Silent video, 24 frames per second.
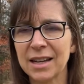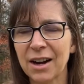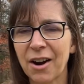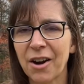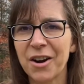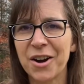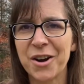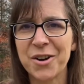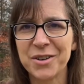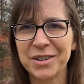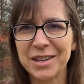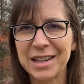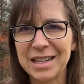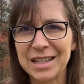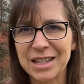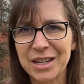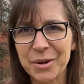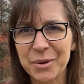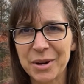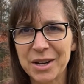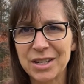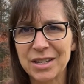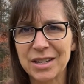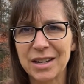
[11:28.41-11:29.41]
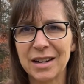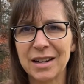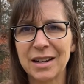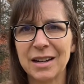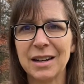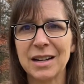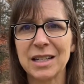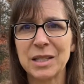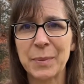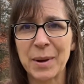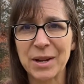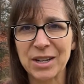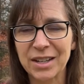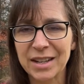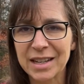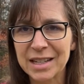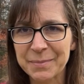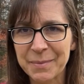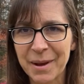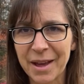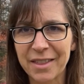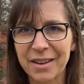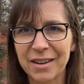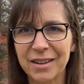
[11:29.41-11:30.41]
our own intuition, especially as
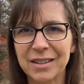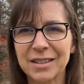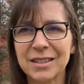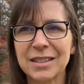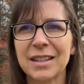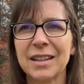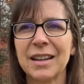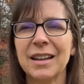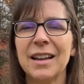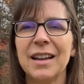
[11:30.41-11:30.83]
mothers